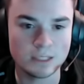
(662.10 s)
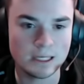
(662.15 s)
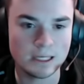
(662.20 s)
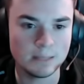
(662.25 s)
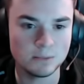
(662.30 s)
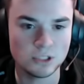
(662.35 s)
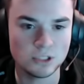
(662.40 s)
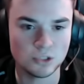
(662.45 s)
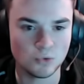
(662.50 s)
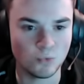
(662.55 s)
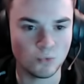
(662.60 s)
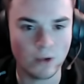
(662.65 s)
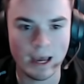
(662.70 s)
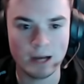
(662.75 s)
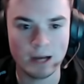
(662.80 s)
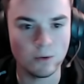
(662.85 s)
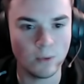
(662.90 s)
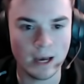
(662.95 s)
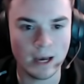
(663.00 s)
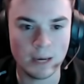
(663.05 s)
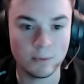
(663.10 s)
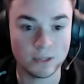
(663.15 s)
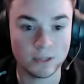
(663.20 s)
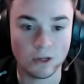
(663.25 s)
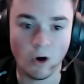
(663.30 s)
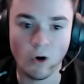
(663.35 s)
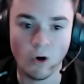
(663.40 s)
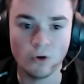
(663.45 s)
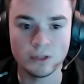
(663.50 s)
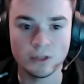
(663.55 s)
teams just ran away with
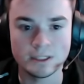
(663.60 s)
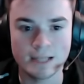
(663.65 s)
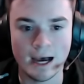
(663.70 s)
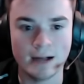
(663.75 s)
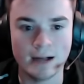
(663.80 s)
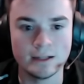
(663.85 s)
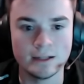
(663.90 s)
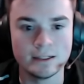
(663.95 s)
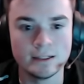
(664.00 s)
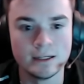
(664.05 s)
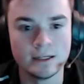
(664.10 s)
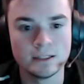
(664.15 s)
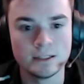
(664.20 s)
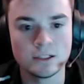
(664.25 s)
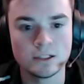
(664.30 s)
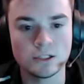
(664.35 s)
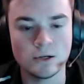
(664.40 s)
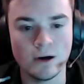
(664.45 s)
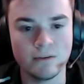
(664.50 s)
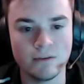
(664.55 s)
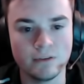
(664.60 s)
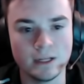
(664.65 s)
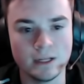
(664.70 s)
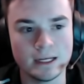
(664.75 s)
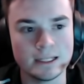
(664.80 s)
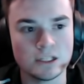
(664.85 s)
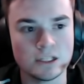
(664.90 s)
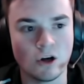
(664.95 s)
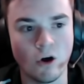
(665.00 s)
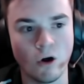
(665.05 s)
all the talent so i feel
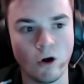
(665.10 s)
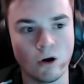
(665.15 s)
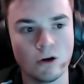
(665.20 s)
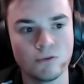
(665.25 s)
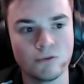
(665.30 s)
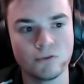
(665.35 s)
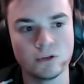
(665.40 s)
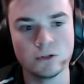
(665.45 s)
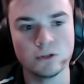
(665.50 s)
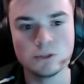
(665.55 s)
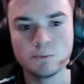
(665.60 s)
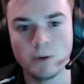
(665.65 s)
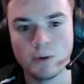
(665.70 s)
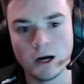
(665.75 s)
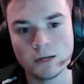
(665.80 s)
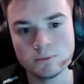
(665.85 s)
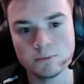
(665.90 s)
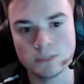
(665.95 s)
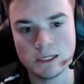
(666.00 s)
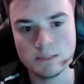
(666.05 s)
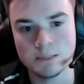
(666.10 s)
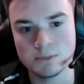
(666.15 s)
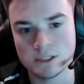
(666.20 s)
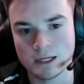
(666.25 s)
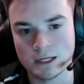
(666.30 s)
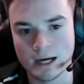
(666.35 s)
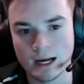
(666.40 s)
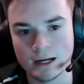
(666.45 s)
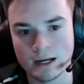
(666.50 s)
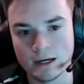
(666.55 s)
like it's hard for those bottom teams
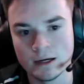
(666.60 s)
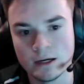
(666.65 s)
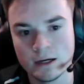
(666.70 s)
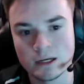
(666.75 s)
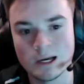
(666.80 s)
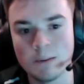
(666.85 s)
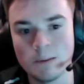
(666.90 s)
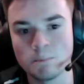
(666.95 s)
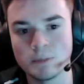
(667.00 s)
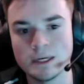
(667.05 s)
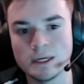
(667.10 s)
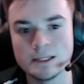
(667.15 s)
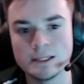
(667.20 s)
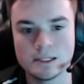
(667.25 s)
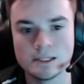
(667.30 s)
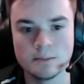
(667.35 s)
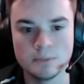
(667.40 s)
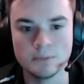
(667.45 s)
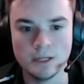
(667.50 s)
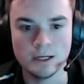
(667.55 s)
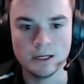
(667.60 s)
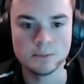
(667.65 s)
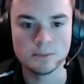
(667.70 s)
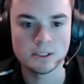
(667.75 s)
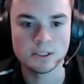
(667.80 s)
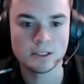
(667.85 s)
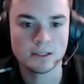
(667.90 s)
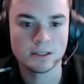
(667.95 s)
to kind of compete sometimes